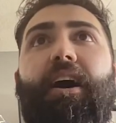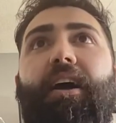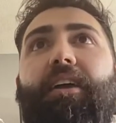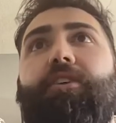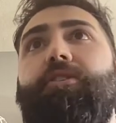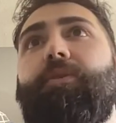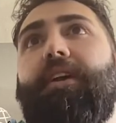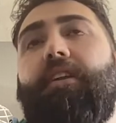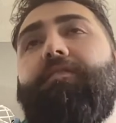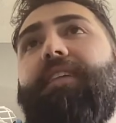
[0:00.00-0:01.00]
I
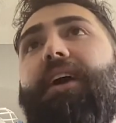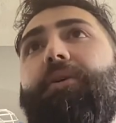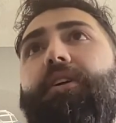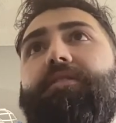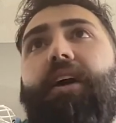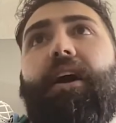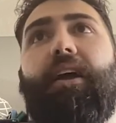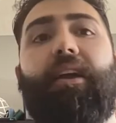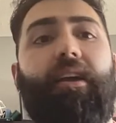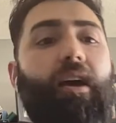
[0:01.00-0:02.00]
curated flowers.
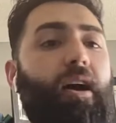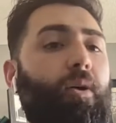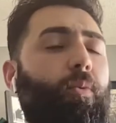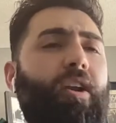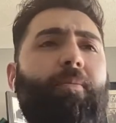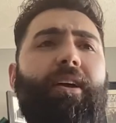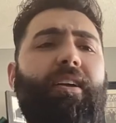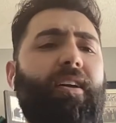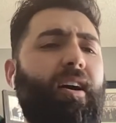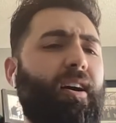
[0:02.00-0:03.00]
One of
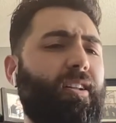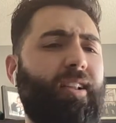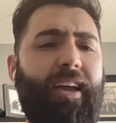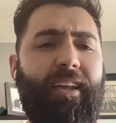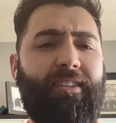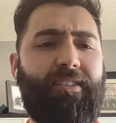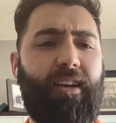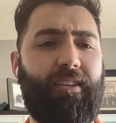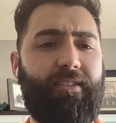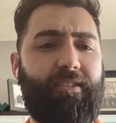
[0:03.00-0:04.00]
my clients
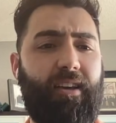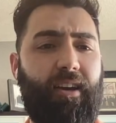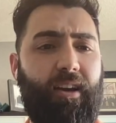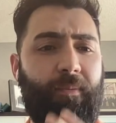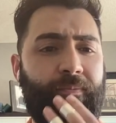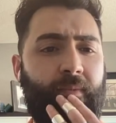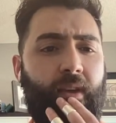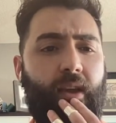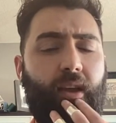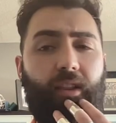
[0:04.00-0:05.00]
does
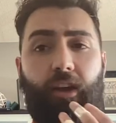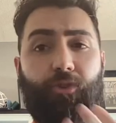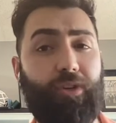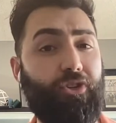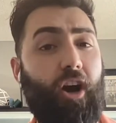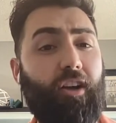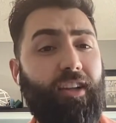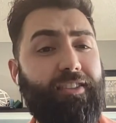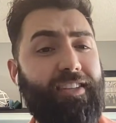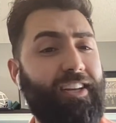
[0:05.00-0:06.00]
luxury chocolates.